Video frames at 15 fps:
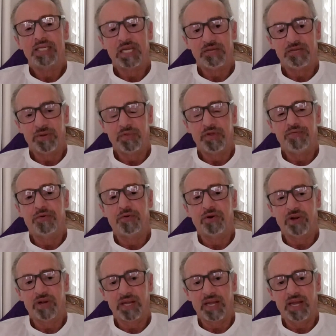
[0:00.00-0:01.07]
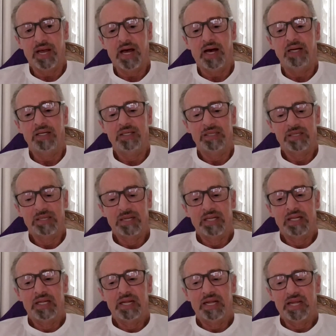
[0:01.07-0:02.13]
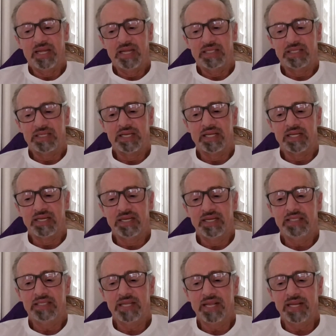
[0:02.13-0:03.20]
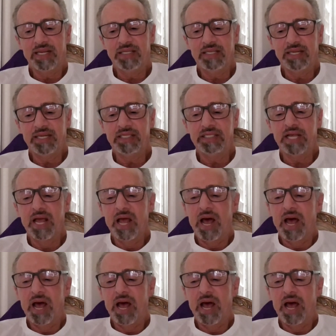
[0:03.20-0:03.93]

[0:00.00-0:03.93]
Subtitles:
Even before, yeah. It's like I said,